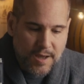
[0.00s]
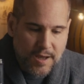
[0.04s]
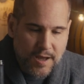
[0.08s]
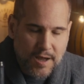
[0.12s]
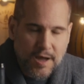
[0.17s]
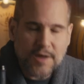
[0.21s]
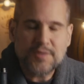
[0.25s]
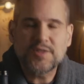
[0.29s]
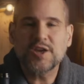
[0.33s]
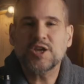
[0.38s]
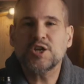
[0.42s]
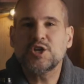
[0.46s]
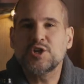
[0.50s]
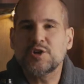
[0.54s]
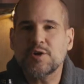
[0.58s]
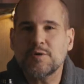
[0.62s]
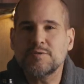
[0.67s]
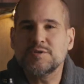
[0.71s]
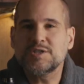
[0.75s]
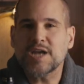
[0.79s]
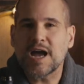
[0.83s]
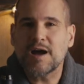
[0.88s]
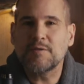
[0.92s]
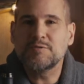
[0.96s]
that
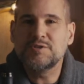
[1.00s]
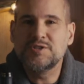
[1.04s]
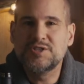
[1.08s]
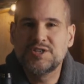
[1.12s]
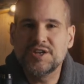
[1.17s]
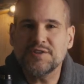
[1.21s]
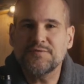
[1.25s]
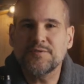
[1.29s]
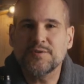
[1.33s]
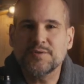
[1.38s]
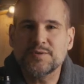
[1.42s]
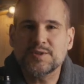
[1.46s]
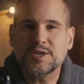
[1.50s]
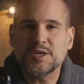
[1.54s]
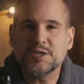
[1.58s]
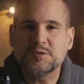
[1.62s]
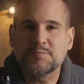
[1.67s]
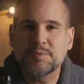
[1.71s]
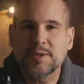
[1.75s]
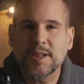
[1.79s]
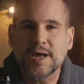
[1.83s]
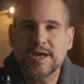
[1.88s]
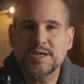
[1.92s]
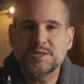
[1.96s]
shows how different these
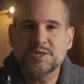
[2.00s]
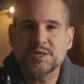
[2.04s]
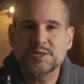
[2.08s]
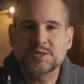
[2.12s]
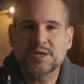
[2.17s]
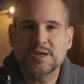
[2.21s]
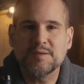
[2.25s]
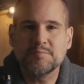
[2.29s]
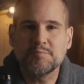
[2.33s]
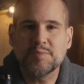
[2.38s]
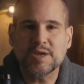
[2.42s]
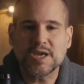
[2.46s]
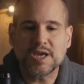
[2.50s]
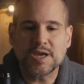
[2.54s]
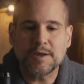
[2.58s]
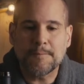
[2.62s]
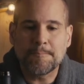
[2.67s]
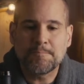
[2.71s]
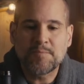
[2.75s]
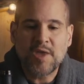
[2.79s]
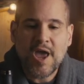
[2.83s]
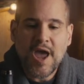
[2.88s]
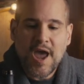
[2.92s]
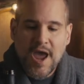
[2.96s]
places can be.
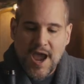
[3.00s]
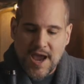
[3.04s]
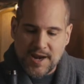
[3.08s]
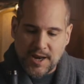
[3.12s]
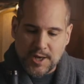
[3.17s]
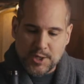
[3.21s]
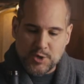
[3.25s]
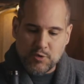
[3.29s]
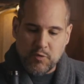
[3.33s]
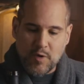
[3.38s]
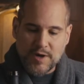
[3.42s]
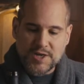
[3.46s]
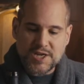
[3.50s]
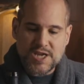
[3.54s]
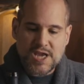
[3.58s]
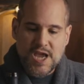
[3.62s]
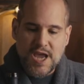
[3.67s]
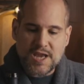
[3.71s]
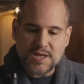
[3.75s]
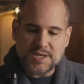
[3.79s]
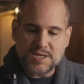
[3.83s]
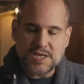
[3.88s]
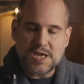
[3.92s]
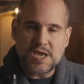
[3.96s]
And in
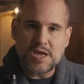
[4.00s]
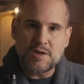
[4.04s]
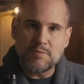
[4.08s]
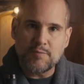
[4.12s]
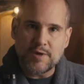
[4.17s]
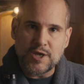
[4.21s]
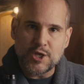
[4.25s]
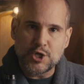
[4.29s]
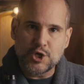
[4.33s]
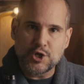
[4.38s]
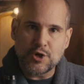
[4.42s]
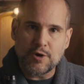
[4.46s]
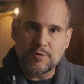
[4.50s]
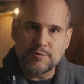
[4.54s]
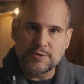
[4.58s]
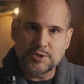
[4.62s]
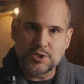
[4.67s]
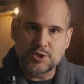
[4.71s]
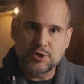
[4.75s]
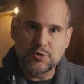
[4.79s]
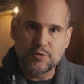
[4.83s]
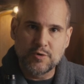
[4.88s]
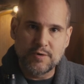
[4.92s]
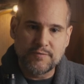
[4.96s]
2018, we
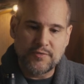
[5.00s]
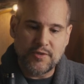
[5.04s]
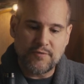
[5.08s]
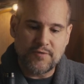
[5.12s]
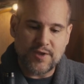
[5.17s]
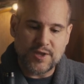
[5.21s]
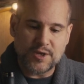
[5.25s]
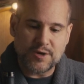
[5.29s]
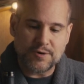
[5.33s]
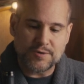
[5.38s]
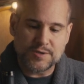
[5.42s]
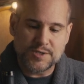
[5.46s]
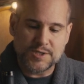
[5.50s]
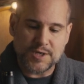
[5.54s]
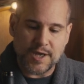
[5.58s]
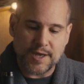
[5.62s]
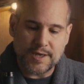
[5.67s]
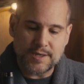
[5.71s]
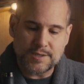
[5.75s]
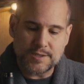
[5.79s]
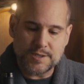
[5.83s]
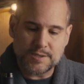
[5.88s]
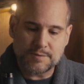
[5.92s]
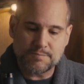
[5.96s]
chose 2 of the vineyard
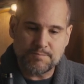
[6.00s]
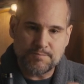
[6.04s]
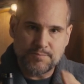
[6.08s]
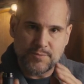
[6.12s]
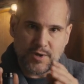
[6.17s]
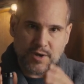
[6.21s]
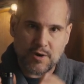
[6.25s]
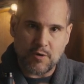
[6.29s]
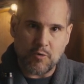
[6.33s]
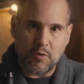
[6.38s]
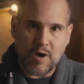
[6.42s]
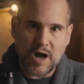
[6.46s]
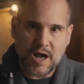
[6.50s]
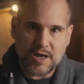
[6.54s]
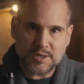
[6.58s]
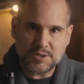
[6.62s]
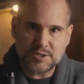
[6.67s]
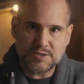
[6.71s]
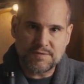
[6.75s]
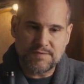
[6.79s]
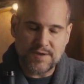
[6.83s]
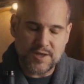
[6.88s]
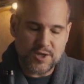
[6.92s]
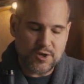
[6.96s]
sites, the
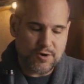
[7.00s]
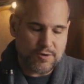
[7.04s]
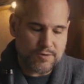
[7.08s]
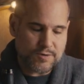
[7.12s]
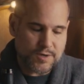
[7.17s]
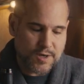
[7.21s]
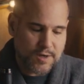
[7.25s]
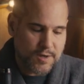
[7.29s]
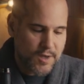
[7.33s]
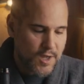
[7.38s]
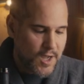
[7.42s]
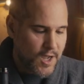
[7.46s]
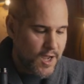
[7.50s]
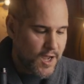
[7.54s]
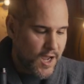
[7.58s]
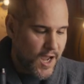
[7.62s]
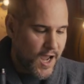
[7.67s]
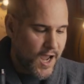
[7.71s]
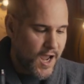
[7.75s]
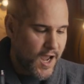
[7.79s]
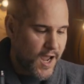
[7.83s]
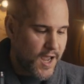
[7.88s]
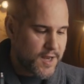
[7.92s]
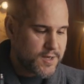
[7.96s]
Quast Vineyard
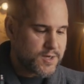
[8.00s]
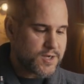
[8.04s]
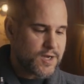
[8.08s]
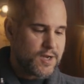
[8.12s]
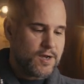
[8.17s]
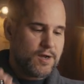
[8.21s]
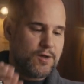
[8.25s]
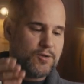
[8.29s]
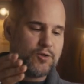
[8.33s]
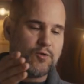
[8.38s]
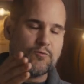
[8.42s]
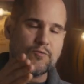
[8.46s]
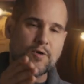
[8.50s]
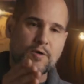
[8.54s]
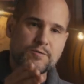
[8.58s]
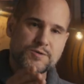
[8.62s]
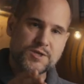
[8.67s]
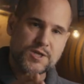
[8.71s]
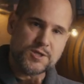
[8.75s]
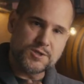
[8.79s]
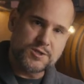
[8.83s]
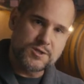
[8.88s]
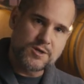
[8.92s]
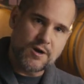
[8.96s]
and the
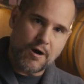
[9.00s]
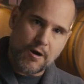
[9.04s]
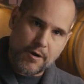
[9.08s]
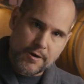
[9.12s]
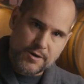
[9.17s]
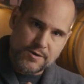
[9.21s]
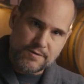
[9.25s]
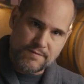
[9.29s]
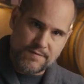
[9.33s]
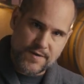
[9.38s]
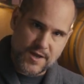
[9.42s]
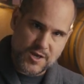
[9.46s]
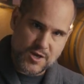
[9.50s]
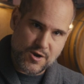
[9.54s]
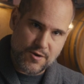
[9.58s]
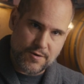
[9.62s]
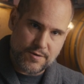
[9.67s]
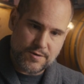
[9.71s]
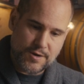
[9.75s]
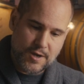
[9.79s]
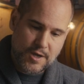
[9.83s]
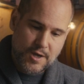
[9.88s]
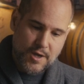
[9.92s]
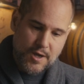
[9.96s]
Rosie's Garden
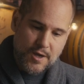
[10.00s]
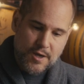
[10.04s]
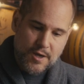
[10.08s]
Vineyard,